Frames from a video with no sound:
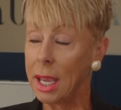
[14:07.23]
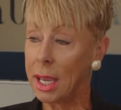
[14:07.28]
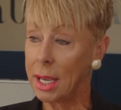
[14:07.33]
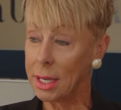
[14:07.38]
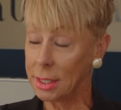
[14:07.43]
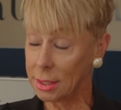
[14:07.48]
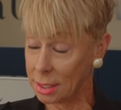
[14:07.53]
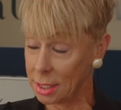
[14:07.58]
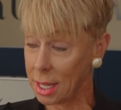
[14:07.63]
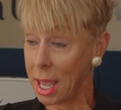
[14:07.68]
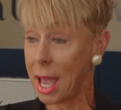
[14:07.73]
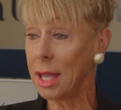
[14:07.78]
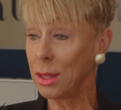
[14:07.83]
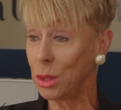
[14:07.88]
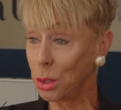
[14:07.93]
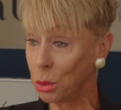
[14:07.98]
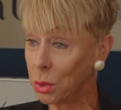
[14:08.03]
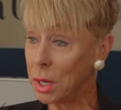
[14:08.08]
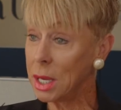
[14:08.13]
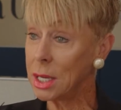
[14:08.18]
Is that
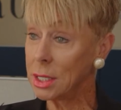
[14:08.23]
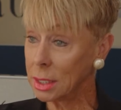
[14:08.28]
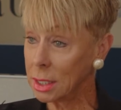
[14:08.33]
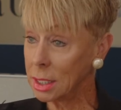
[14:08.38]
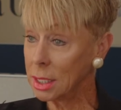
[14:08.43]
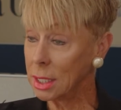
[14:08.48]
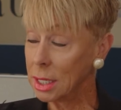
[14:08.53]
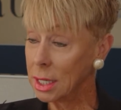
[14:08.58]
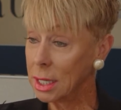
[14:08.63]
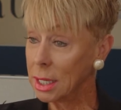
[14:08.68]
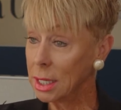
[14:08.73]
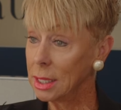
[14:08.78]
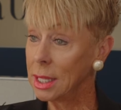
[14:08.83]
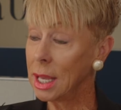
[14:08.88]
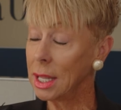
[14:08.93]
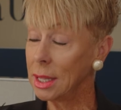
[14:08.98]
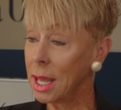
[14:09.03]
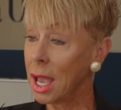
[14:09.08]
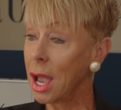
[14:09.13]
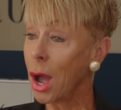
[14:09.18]
the reason
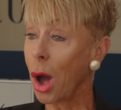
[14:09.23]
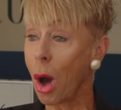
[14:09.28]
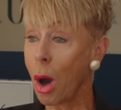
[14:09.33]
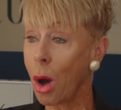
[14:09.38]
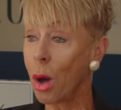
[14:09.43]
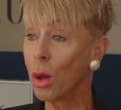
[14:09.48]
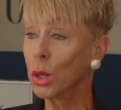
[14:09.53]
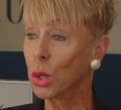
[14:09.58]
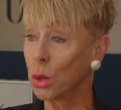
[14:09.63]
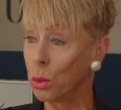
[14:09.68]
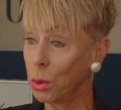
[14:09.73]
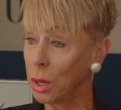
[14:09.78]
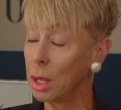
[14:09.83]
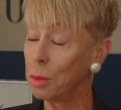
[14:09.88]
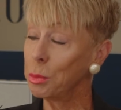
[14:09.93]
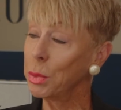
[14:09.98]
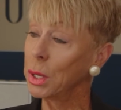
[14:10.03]
that they all quit,